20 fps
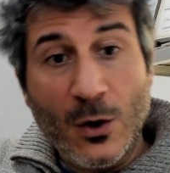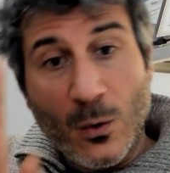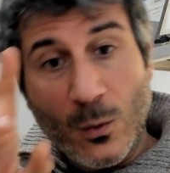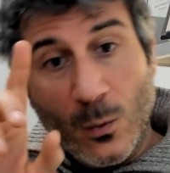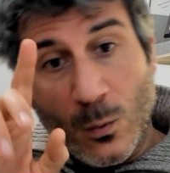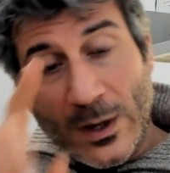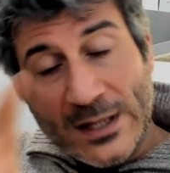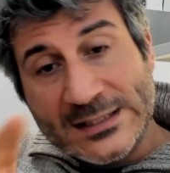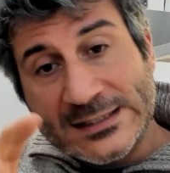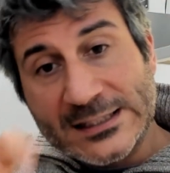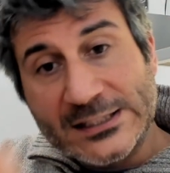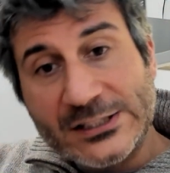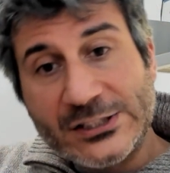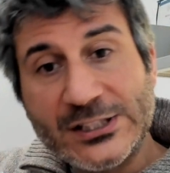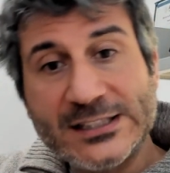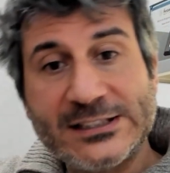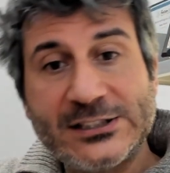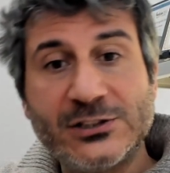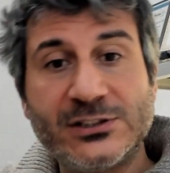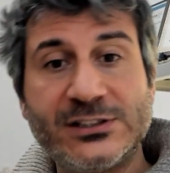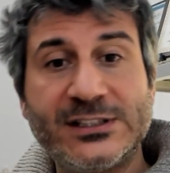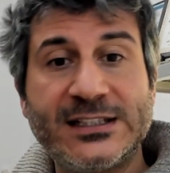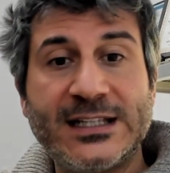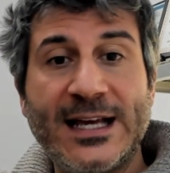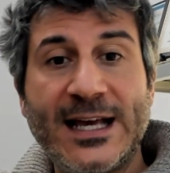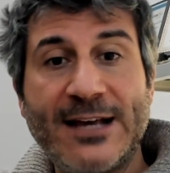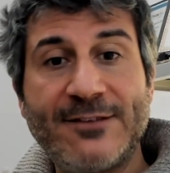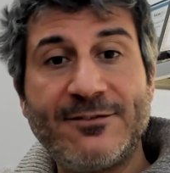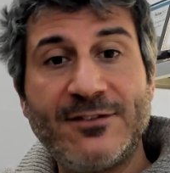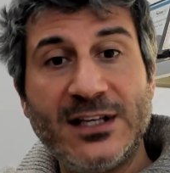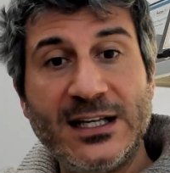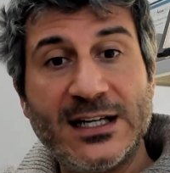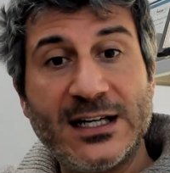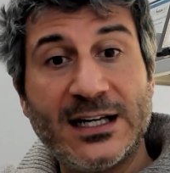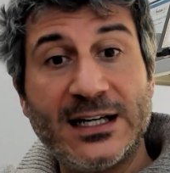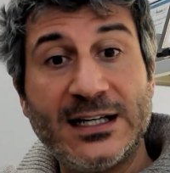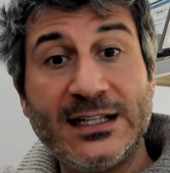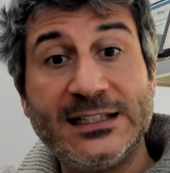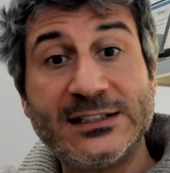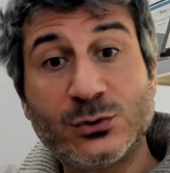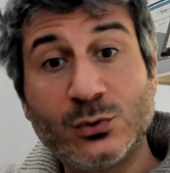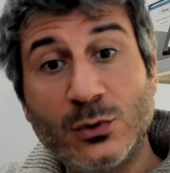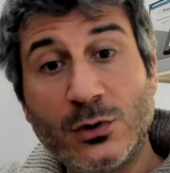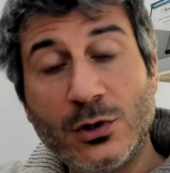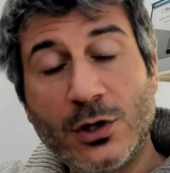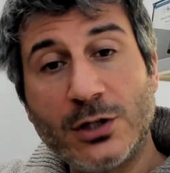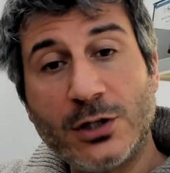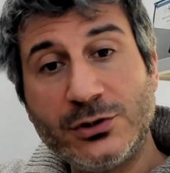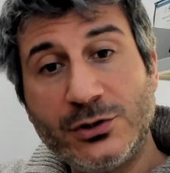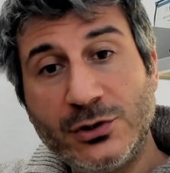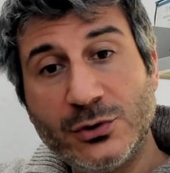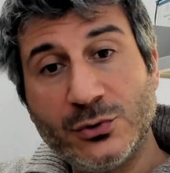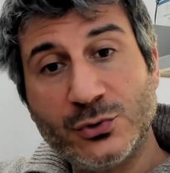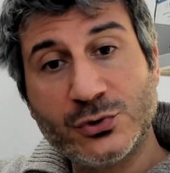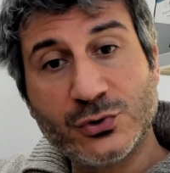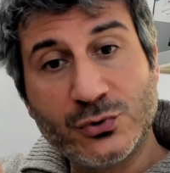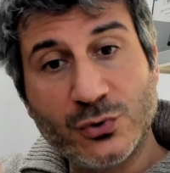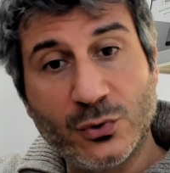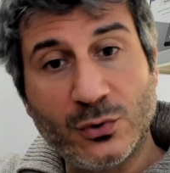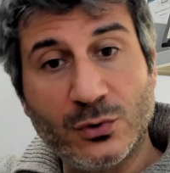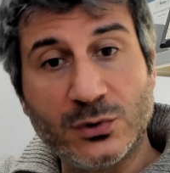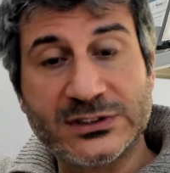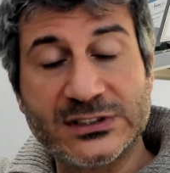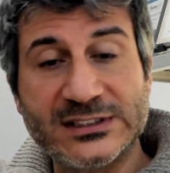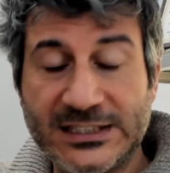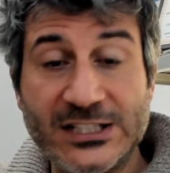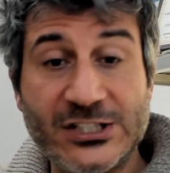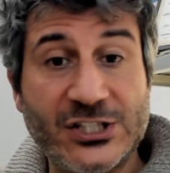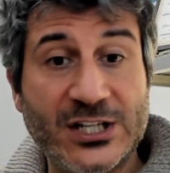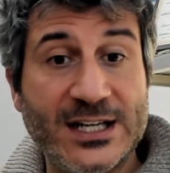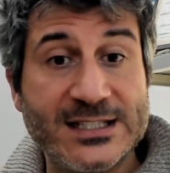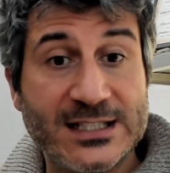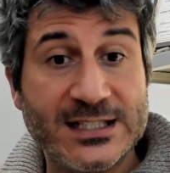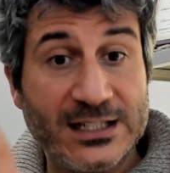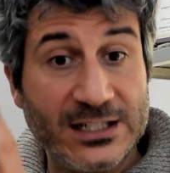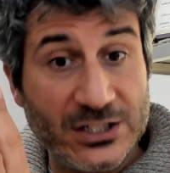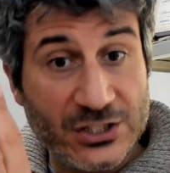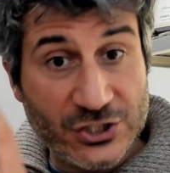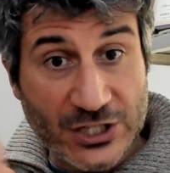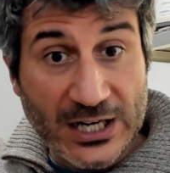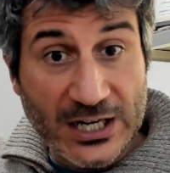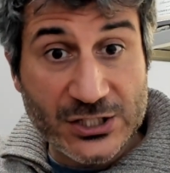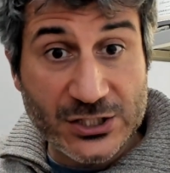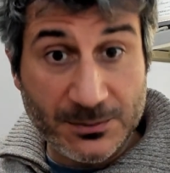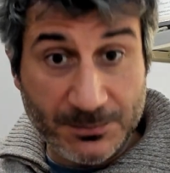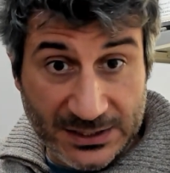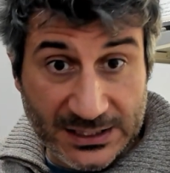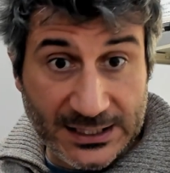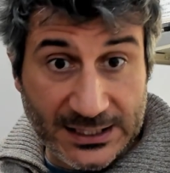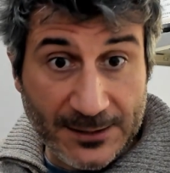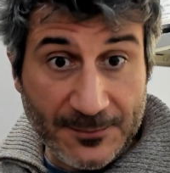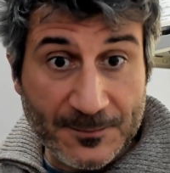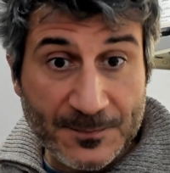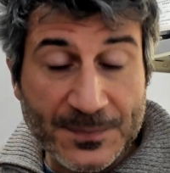One suggestion that I have here is to not use tools such as ChatGPT